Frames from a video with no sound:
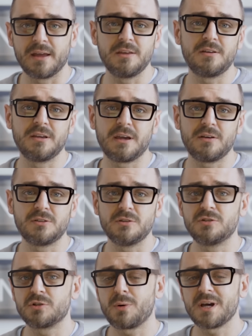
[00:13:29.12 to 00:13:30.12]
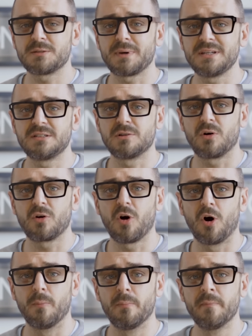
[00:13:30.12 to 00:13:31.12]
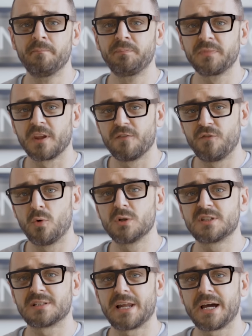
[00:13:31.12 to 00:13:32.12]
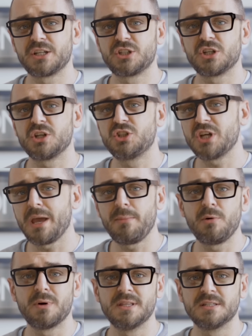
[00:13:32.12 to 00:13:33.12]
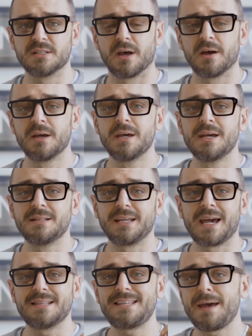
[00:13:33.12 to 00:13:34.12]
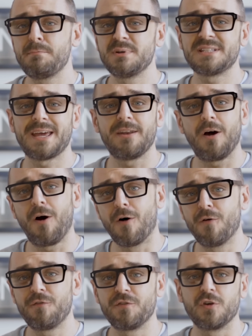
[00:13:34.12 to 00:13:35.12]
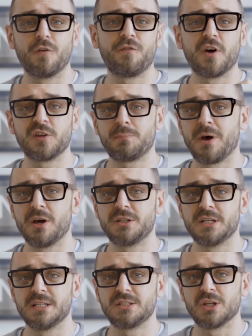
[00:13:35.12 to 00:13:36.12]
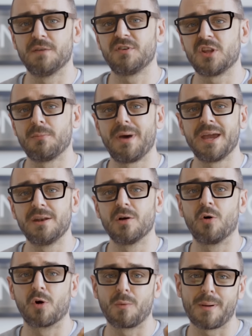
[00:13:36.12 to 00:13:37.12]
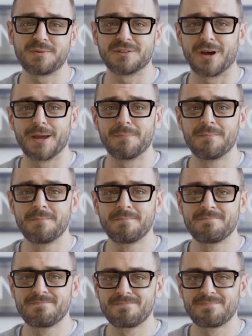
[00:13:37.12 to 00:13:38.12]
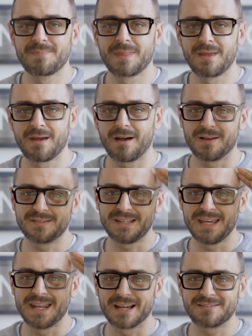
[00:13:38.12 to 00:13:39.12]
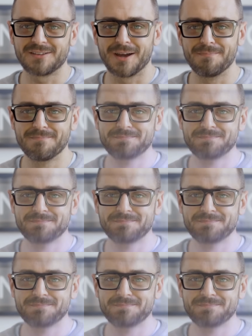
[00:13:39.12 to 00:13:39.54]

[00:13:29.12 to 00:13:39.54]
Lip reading: you can go to squarespace.com/Jamie Windsor to get 10% off your first purchase of a domain or a website. I'll see you next time.